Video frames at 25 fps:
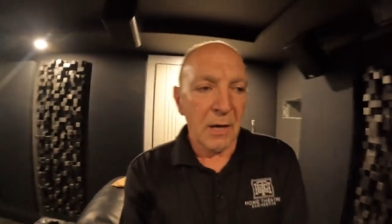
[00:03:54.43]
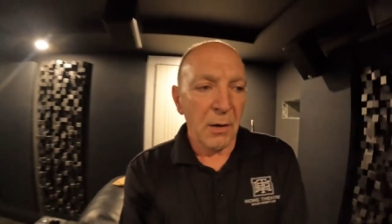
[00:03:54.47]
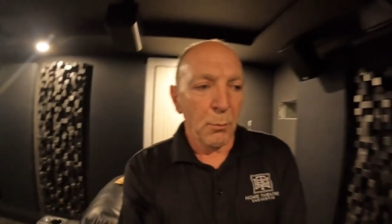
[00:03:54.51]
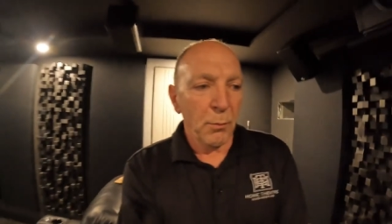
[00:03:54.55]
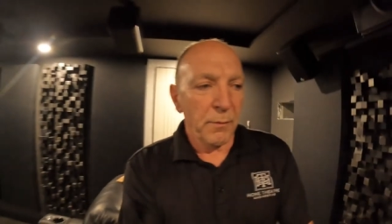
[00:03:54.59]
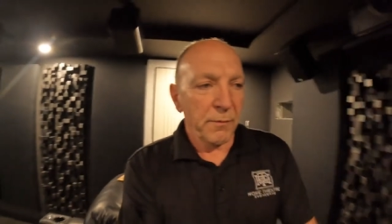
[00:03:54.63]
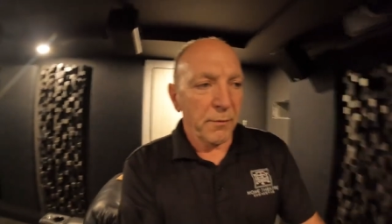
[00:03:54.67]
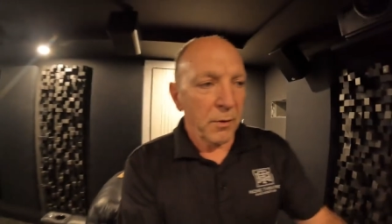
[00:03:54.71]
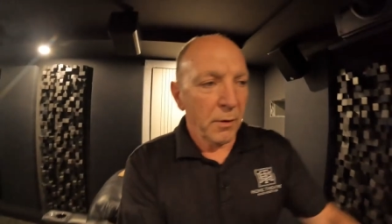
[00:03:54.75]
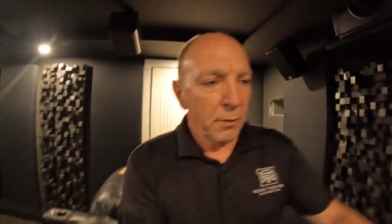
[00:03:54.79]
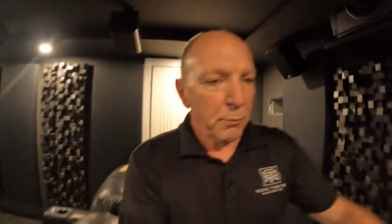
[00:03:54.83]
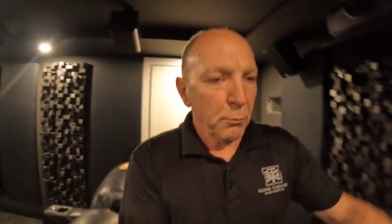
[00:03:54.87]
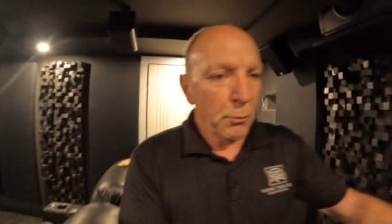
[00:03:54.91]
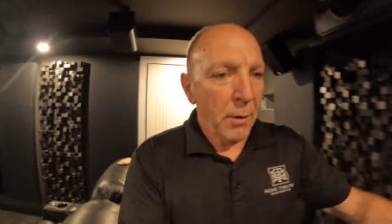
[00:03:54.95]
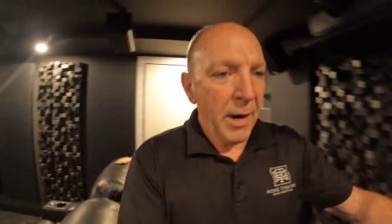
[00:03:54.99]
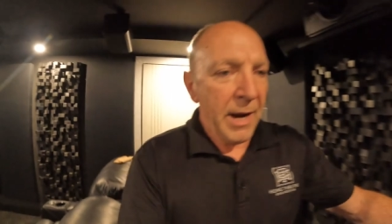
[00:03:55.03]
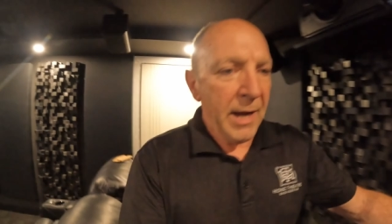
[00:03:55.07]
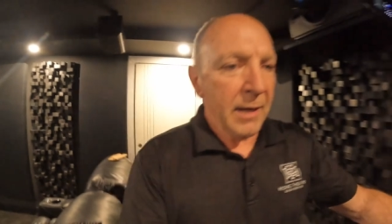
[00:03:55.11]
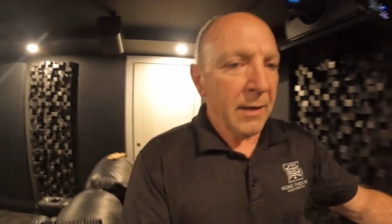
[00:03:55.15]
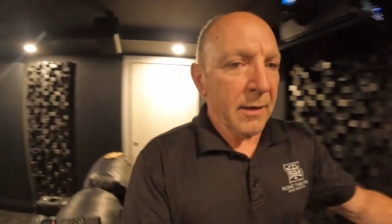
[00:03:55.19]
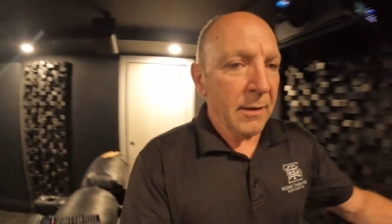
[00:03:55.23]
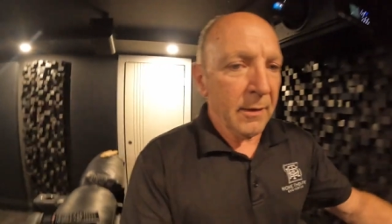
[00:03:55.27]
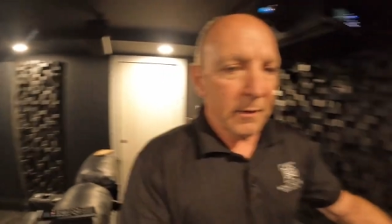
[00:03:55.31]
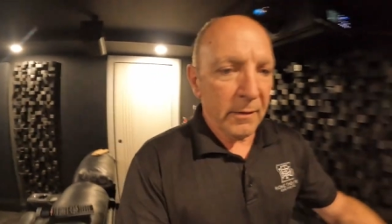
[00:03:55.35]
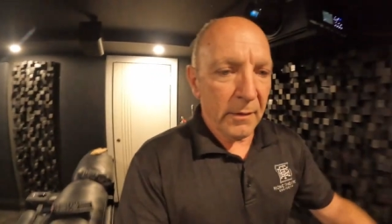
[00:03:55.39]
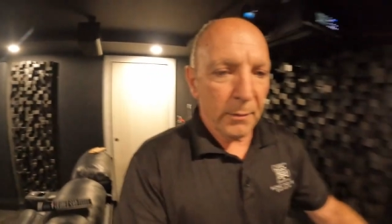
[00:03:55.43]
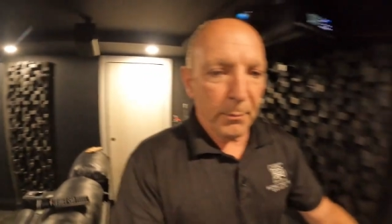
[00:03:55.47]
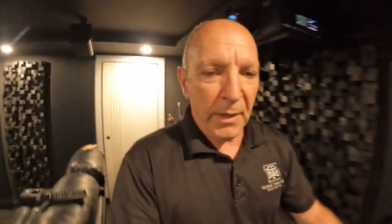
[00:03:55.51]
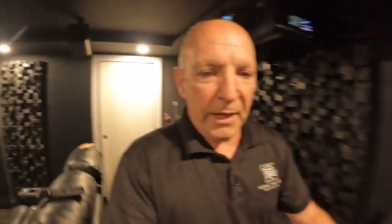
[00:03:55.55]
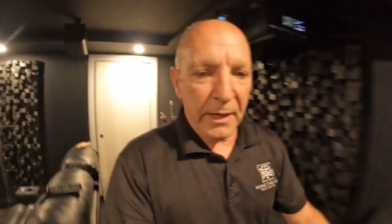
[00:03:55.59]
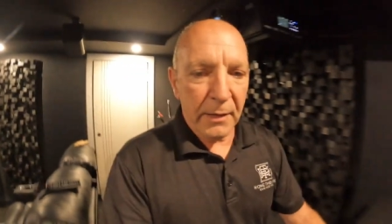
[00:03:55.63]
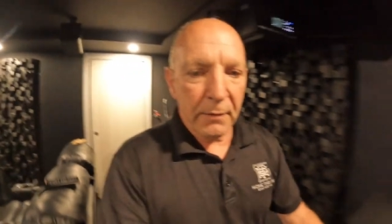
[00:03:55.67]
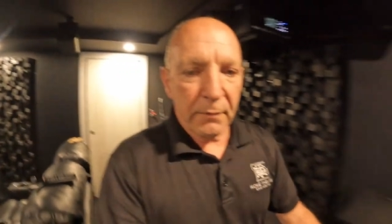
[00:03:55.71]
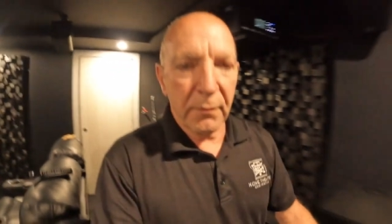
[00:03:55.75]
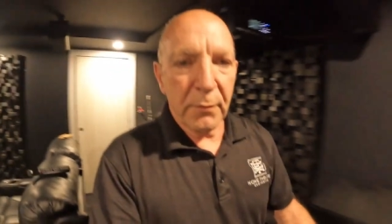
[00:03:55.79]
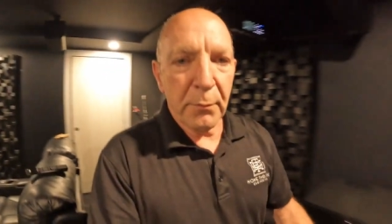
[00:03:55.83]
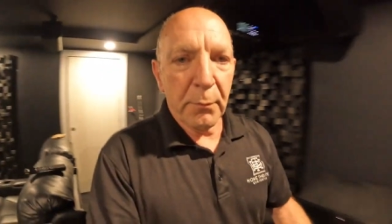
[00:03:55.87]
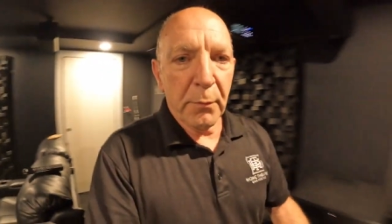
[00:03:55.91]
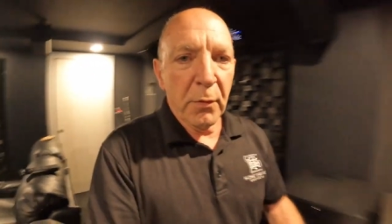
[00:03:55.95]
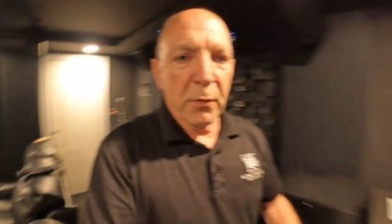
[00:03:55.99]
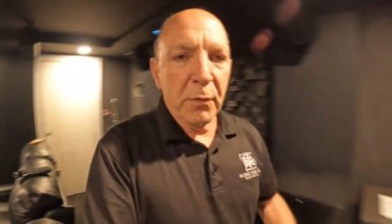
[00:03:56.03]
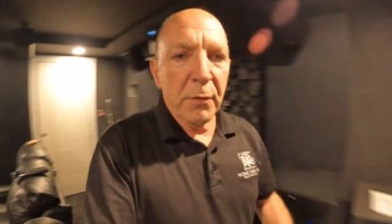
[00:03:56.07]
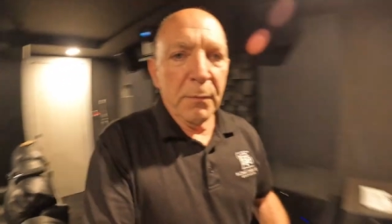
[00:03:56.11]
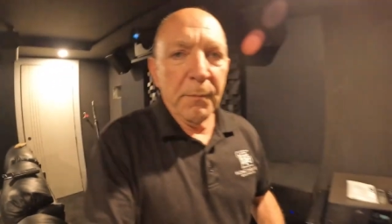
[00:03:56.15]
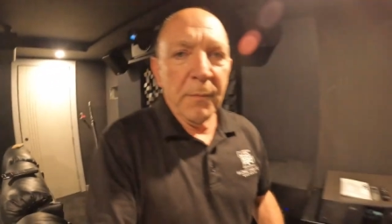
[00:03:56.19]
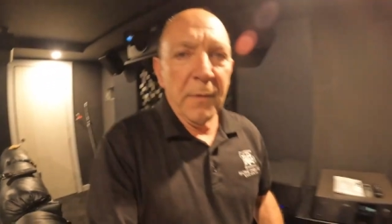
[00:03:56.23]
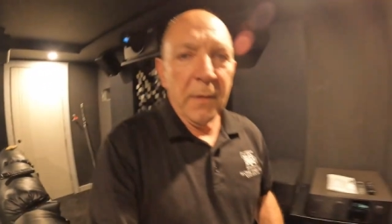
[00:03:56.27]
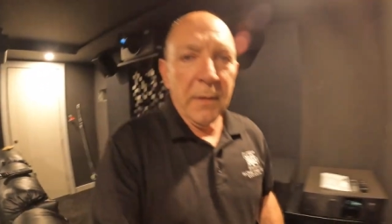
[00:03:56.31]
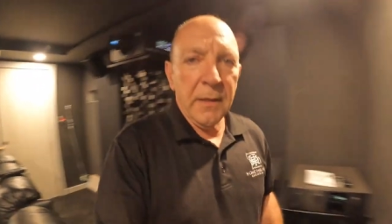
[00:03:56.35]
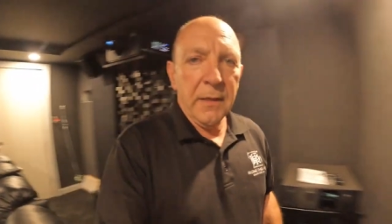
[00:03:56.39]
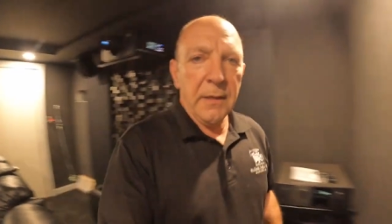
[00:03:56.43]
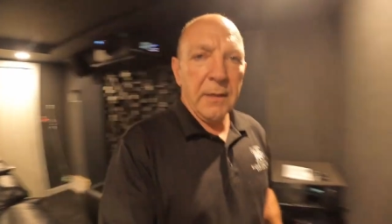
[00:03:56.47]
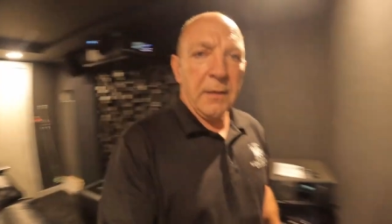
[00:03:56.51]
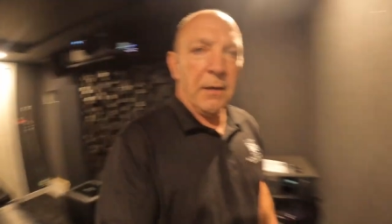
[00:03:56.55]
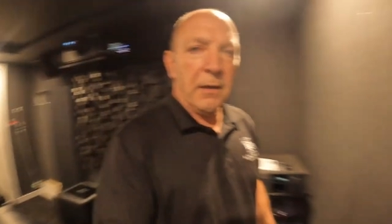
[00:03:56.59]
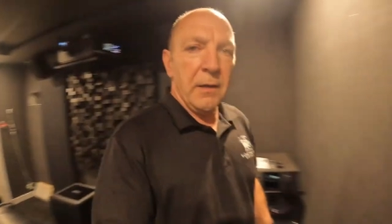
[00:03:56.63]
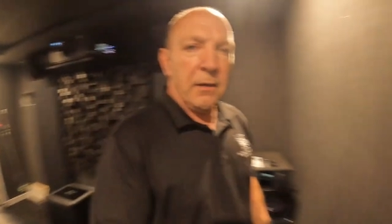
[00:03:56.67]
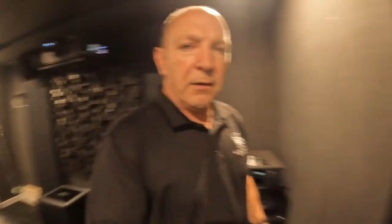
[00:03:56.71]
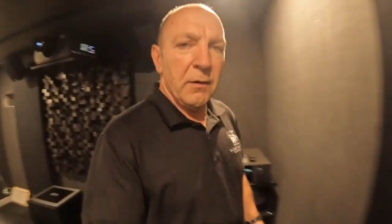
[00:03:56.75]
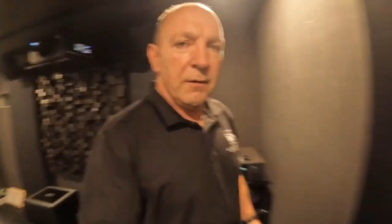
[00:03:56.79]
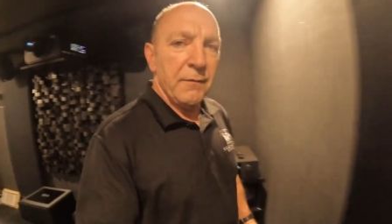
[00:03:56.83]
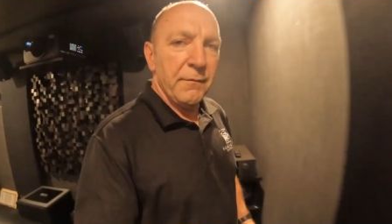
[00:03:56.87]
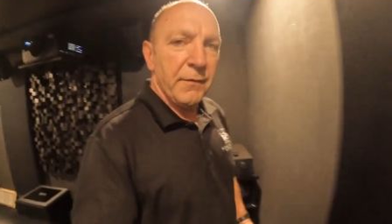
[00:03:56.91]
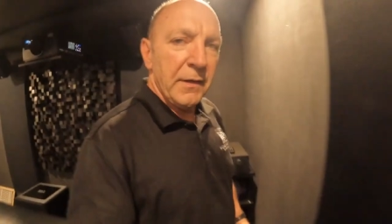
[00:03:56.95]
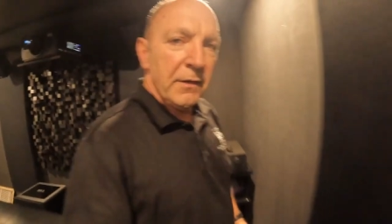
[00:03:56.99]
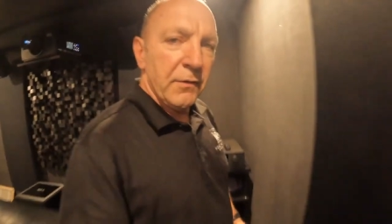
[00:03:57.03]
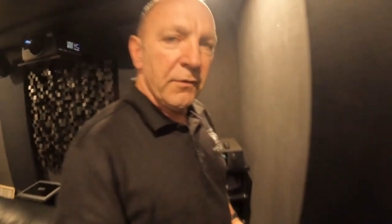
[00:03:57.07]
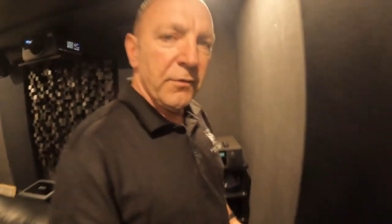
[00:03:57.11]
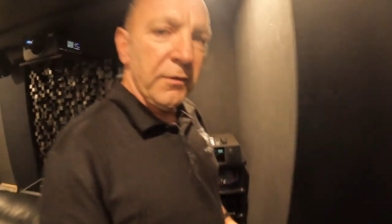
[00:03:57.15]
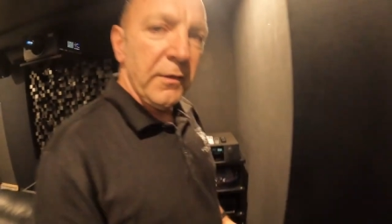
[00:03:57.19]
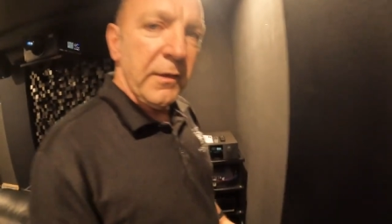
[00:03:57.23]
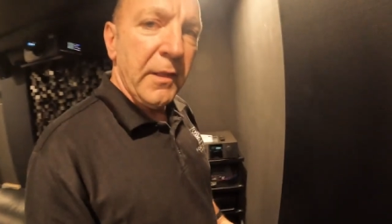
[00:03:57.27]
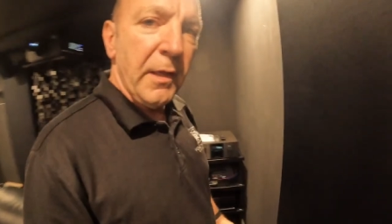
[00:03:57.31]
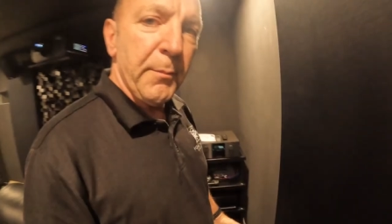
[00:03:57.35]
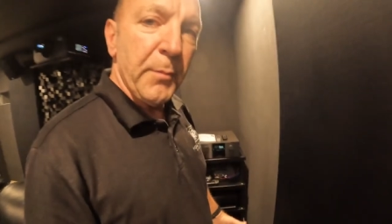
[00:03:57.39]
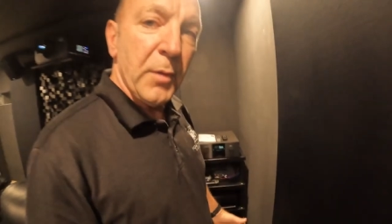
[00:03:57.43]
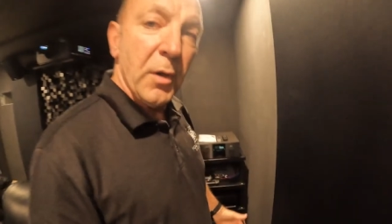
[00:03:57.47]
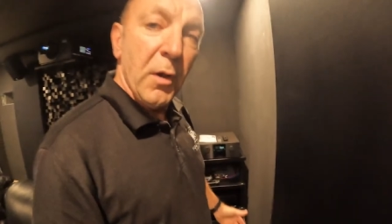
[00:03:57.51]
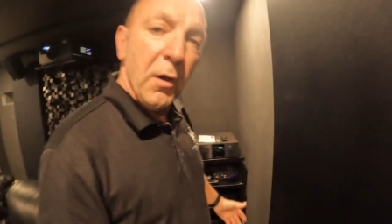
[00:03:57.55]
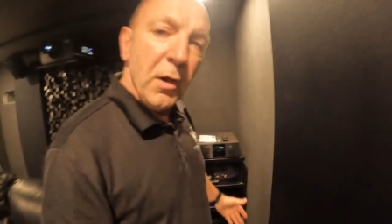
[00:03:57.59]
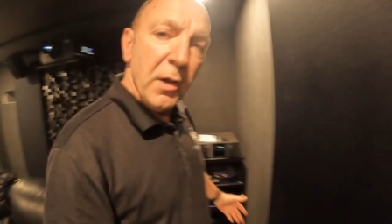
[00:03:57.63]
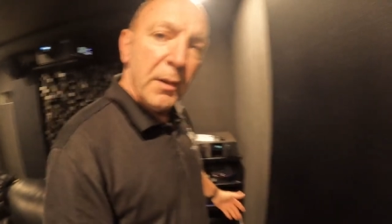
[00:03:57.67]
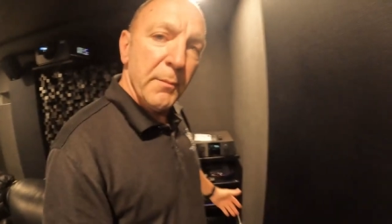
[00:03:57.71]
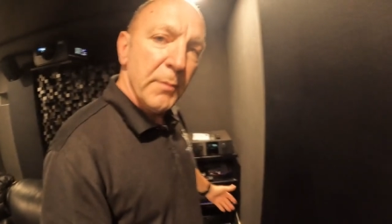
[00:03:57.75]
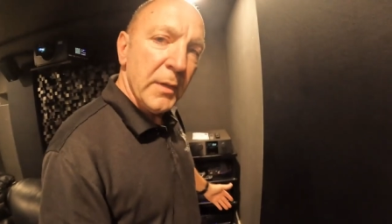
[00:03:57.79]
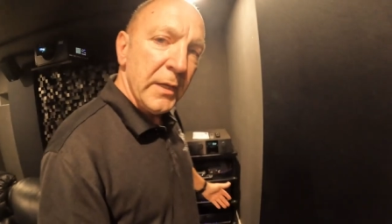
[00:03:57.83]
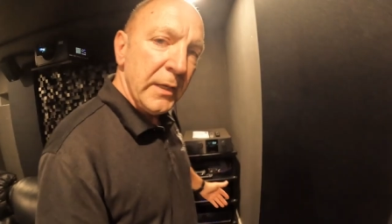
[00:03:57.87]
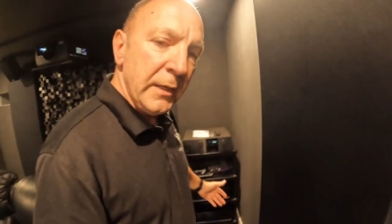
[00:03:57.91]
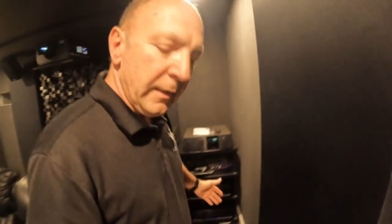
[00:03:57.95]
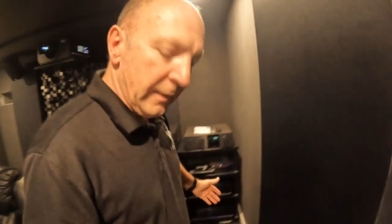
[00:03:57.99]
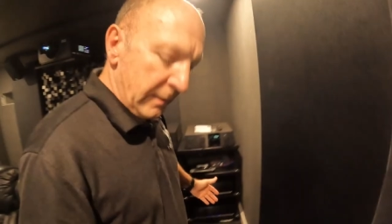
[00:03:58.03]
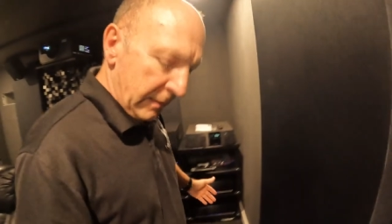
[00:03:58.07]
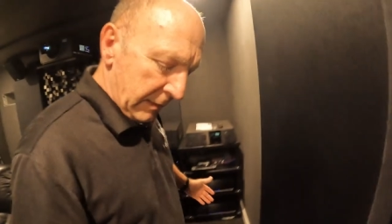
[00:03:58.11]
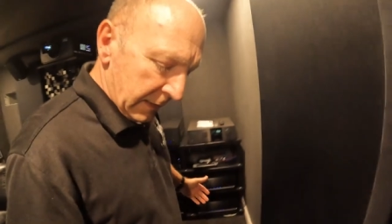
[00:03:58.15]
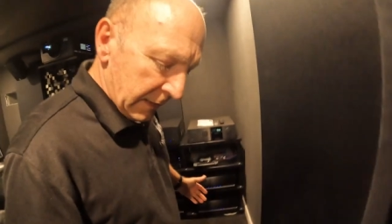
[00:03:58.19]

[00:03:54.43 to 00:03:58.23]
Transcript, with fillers: We've got a rack at the back of the room. I don't know if you can see that behind me.